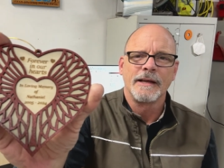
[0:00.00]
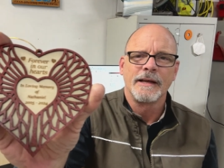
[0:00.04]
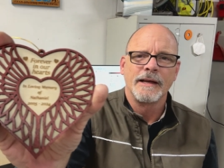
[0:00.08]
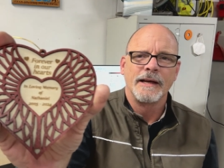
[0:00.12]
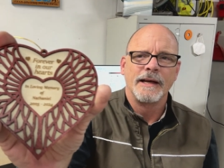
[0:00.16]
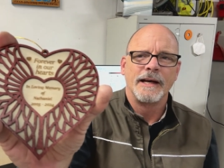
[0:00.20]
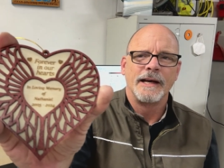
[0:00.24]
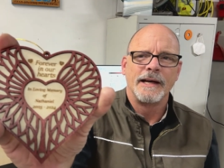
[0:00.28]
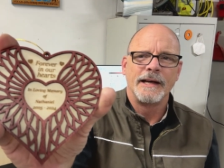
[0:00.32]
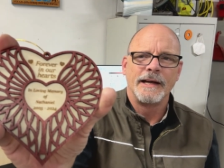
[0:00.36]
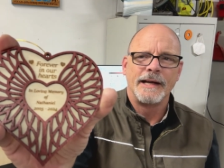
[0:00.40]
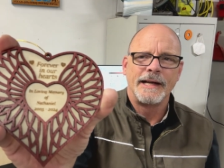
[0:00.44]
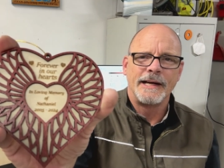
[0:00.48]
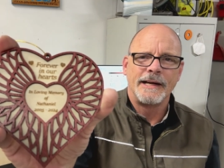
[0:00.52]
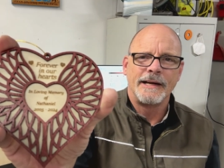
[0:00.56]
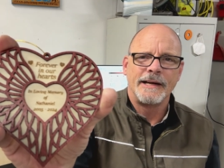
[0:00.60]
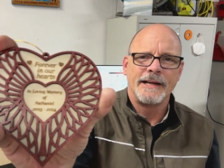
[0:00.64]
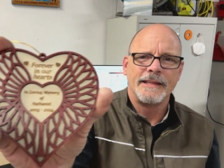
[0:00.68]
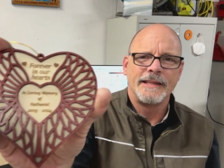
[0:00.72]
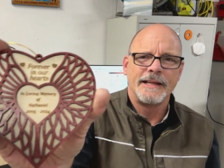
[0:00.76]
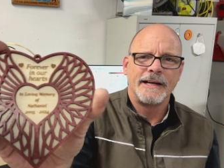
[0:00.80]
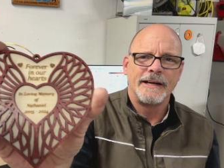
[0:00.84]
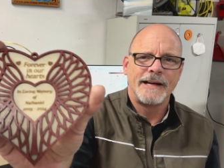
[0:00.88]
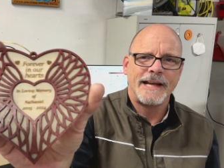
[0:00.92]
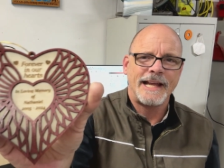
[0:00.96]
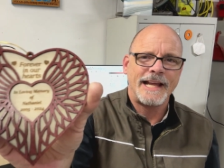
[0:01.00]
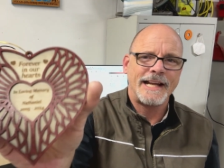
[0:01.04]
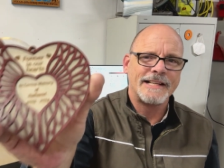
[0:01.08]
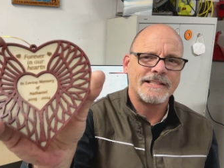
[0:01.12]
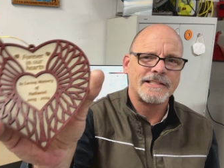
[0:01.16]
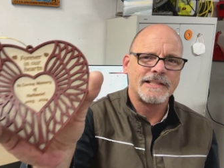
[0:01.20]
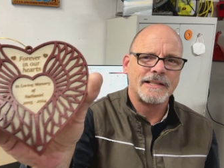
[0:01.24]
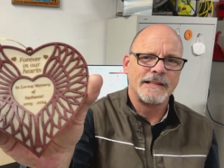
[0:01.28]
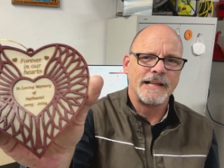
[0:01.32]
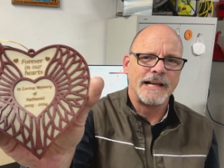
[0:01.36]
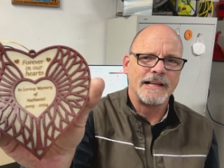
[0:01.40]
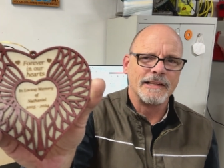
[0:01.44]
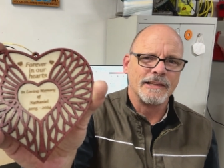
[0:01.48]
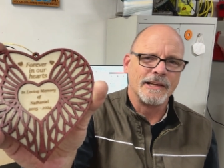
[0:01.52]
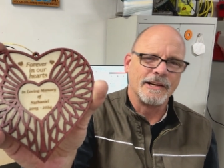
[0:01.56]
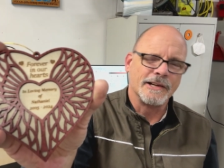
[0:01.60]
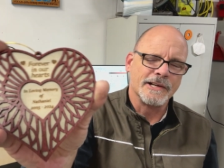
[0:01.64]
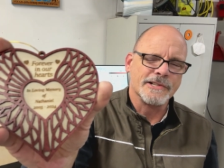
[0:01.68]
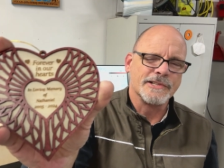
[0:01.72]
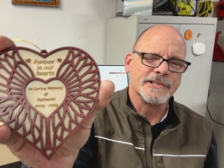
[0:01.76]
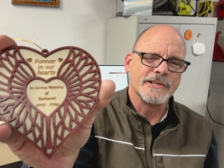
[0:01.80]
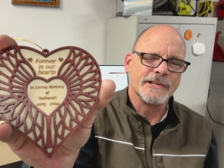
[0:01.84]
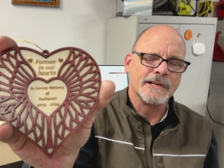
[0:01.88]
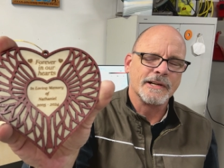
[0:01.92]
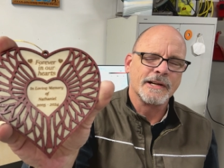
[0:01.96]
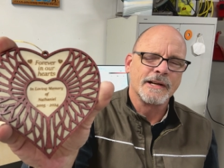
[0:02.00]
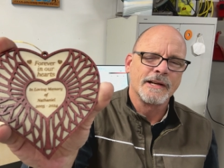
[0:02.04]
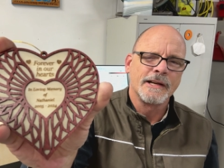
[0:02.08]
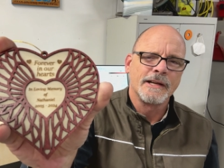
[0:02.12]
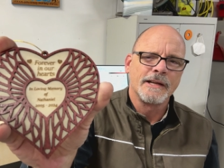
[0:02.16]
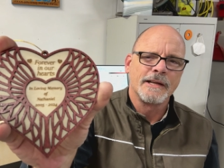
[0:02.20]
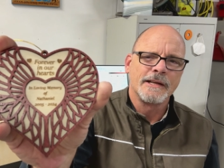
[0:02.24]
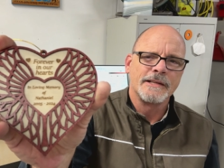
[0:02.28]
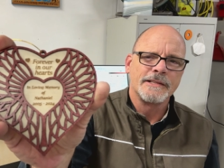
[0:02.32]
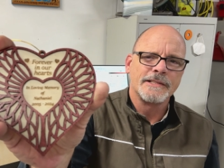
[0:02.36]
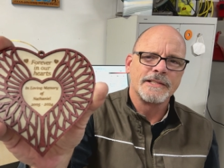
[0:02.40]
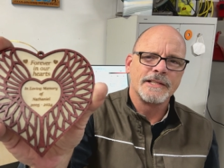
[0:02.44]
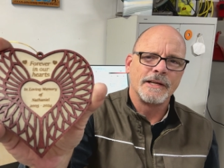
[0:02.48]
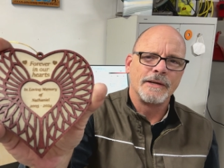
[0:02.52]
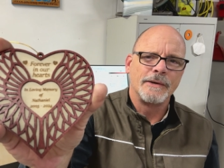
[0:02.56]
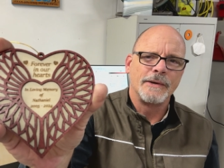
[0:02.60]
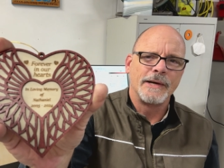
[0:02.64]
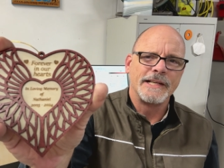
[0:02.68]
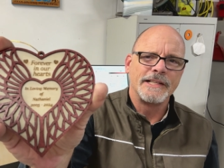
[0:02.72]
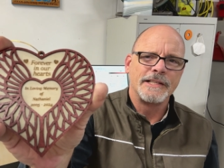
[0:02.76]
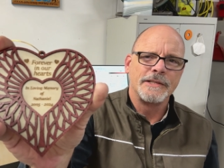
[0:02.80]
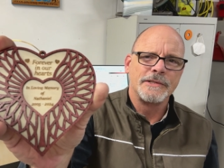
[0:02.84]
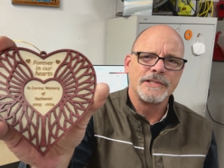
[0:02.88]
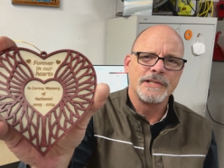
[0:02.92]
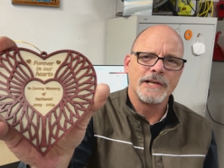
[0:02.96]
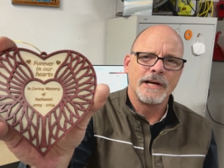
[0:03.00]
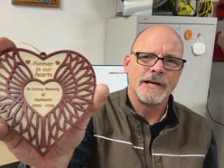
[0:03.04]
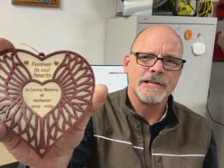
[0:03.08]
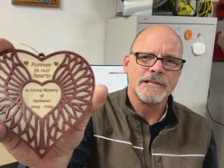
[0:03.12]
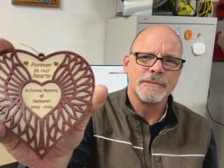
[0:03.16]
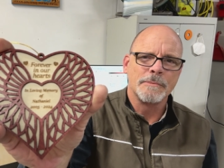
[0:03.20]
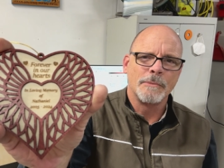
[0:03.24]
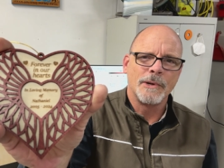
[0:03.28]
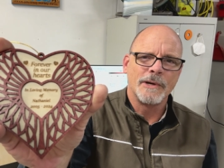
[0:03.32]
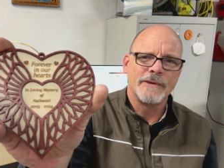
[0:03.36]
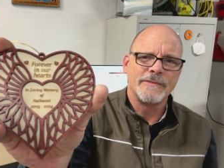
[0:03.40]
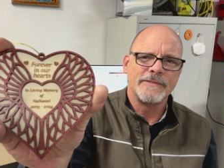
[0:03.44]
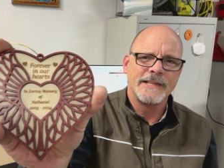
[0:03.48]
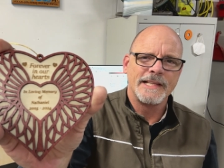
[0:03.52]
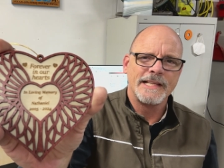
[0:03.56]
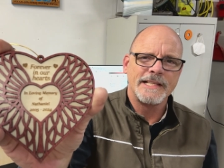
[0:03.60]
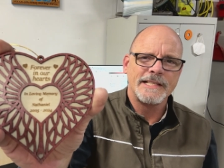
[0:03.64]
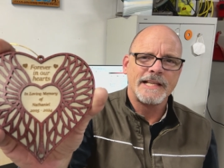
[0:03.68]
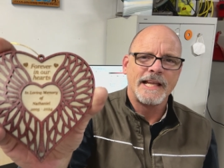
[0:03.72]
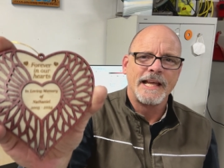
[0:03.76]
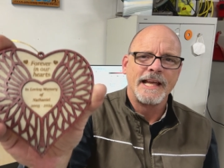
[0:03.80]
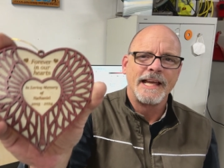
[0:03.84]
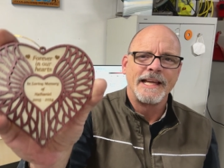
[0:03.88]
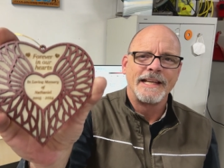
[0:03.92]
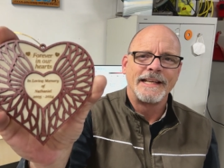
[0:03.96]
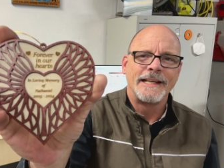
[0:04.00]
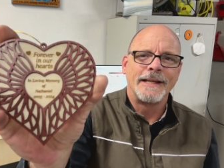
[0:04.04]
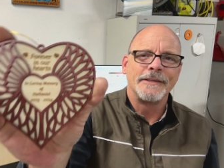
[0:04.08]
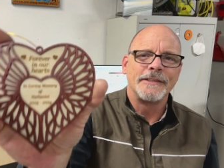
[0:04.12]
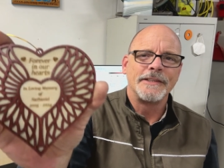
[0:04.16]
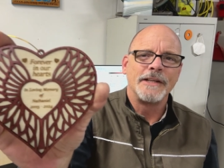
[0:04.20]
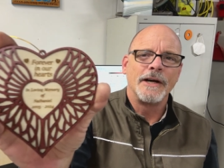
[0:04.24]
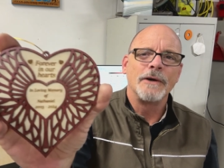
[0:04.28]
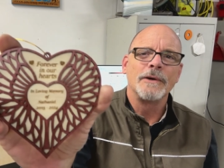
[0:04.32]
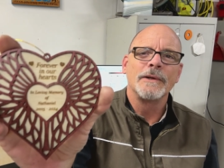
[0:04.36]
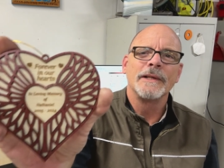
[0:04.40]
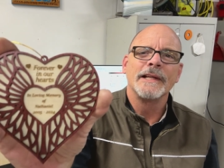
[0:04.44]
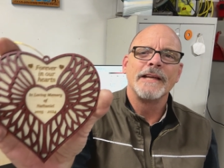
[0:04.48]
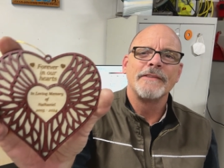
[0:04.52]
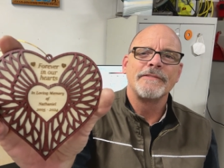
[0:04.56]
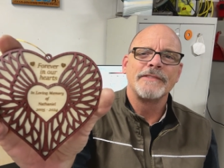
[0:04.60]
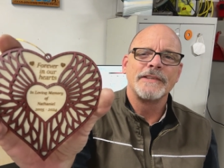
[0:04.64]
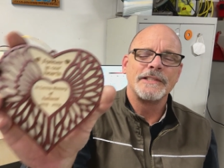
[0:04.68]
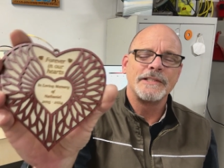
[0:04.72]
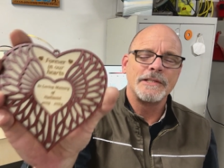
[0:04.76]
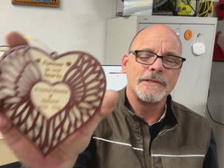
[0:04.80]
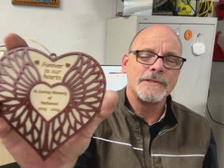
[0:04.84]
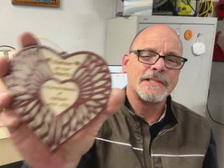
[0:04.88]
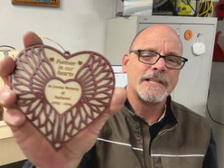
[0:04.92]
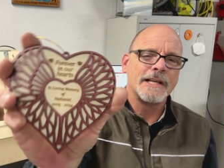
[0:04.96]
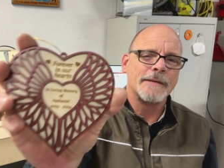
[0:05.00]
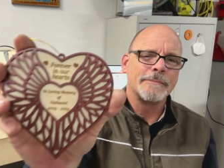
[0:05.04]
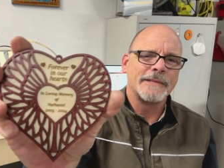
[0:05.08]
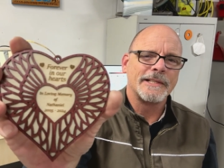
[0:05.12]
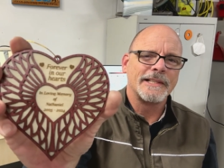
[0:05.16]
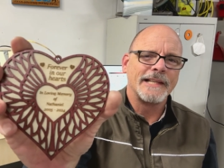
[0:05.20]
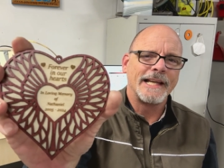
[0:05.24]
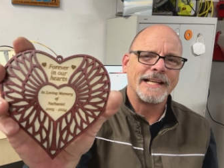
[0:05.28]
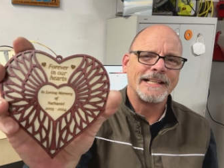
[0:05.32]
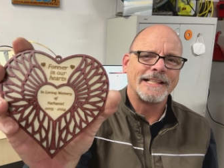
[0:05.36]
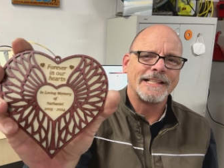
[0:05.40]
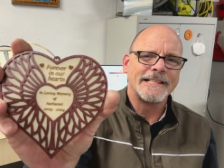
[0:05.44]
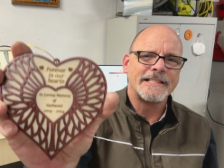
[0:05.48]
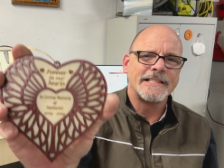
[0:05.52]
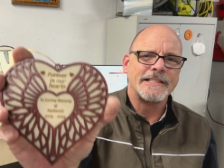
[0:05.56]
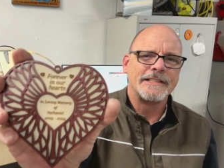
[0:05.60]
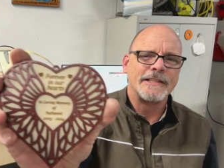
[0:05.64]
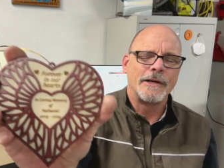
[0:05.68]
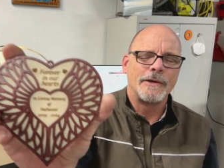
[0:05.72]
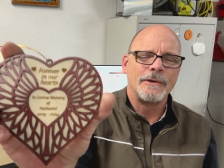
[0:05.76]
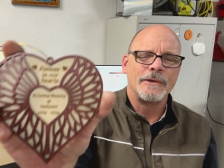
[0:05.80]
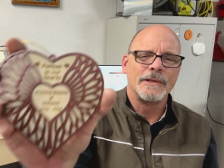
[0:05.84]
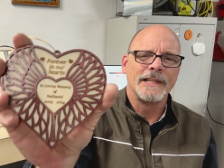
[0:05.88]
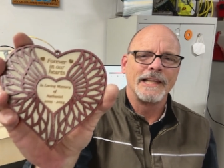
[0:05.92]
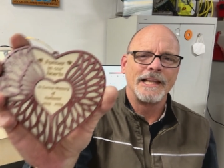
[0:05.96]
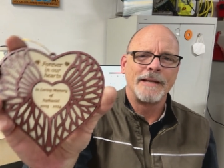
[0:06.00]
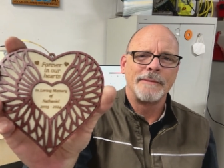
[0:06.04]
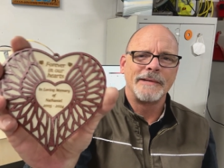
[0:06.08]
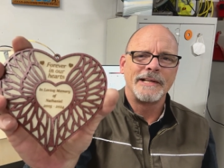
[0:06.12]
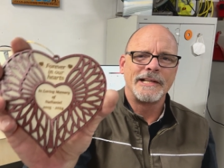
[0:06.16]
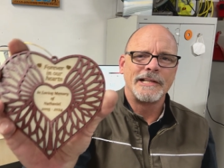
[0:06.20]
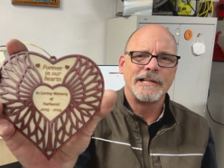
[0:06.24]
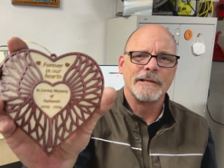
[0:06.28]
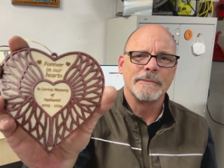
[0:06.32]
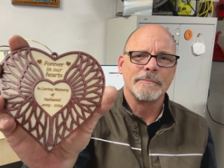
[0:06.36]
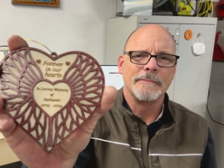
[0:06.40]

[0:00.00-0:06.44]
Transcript: area there, and it's a lot larger. So I do charge more for these. Now don't, if you do something like this, don't limit your